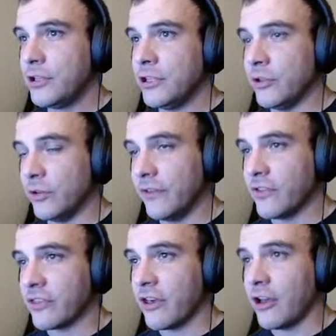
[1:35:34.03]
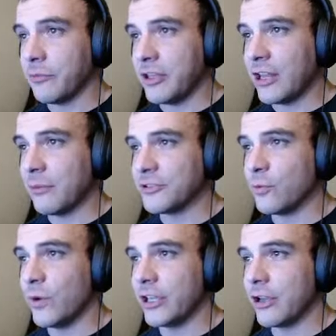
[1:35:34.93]
You love the thought of being able to
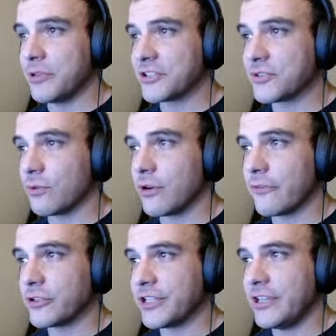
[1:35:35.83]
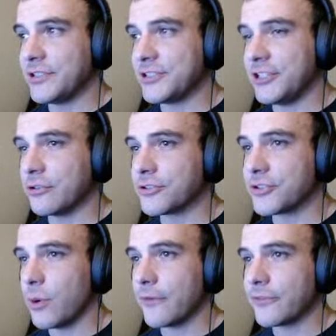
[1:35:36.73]
wake up next to her every day and seeing her
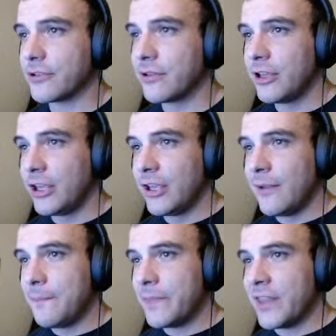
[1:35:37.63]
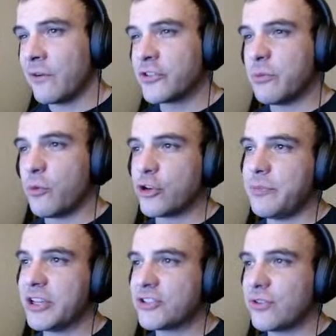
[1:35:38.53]
so often. However, the more you
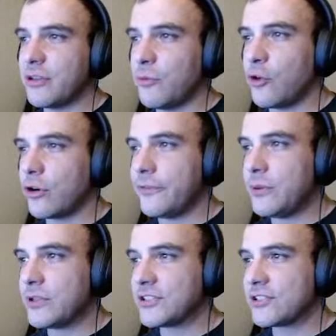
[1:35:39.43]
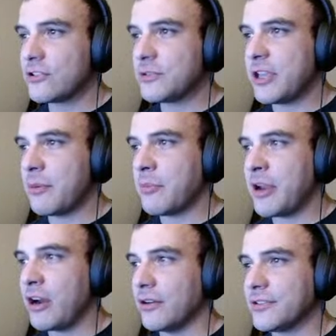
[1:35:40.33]
picture it, the more a few concerns become
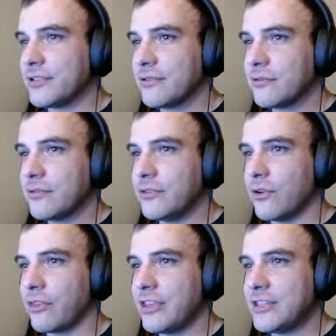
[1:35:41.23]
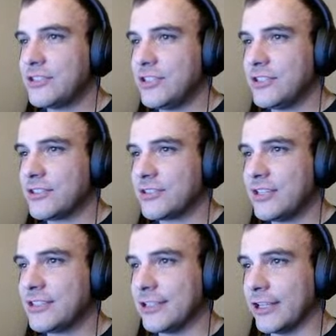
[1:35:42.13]
apparent. There are things she's
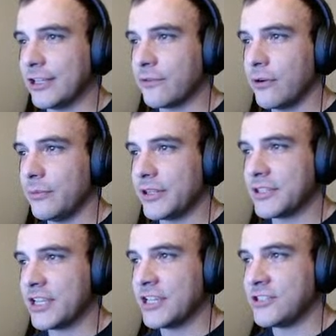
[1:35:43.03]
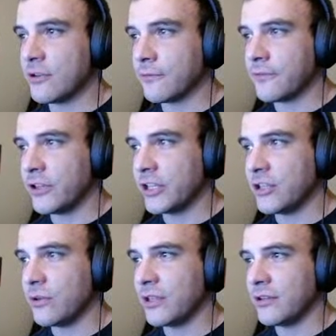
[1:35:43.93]
insulated from, like the days you don't feel like
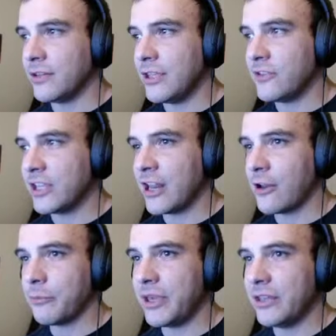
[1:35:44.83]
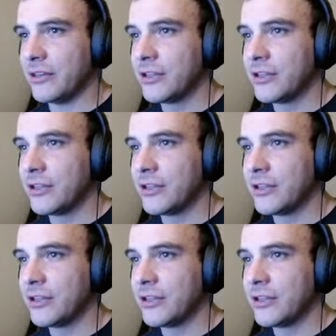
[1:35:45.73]
you can even get out of bed,